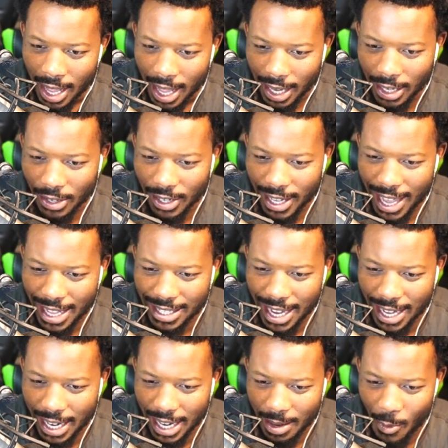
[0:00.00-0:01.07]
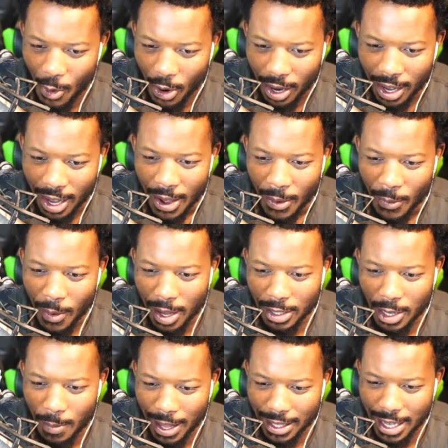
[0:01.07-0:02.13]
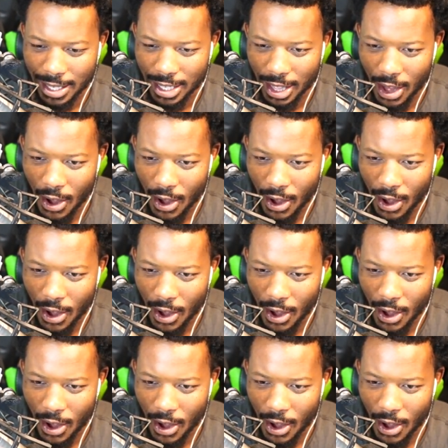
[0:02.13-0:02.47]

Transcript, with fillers: I literally can't take it anymore. We're also about to enter the